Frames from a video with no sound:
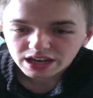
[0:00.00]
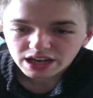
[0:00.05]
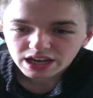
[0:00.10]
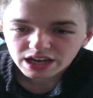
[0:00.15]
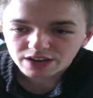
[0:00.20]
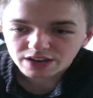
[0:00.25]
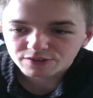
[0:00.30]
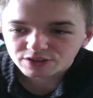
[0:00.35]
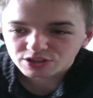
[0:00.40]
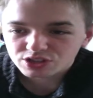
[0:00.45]

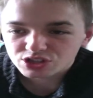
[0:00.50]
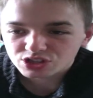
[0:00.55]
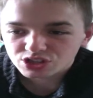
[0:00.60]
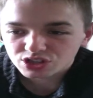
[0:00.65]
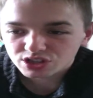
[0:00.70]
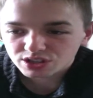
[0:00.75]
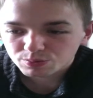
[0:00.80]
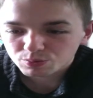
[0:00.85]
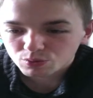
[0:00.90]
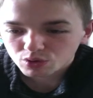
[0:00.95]
If it's
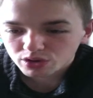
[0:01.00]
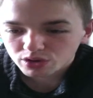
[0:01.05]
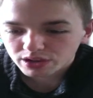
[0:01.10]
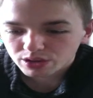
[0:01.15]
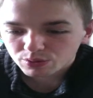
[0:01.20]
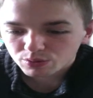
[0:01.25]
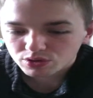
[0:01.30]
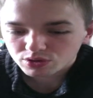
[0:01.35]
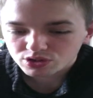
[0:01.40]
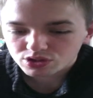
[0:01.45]
someone that
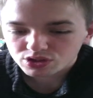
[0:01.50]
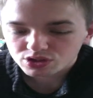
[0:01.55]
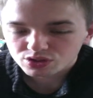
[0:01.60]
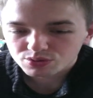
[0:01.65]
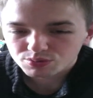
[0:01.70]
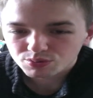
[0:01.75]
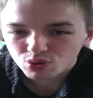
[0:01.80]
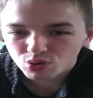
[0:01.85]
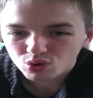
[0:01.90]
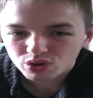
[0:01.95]
wants to do
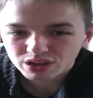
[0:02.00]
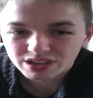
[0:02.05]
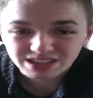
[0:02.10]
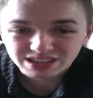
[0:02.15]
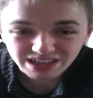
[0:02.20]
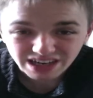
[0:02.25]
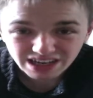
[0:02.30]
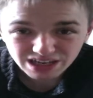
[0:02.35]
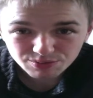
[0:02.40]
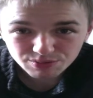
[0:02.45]
more
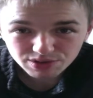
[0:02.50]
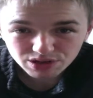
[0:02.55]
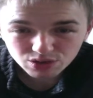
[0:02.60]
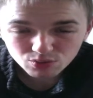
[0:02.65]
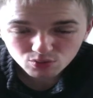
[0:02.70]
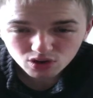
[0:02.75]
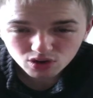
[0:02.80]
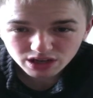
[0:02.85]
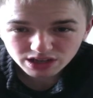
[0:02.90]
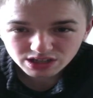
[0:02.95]
gaming
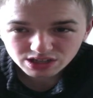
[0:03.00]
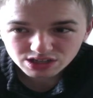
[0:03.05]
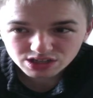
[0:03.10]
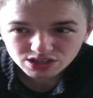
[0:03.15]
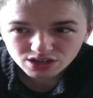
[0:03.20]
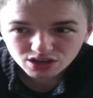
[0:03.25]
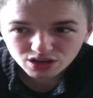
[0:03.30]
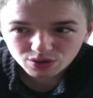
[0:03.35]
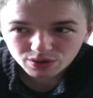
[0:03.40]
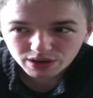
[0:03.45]
wise though,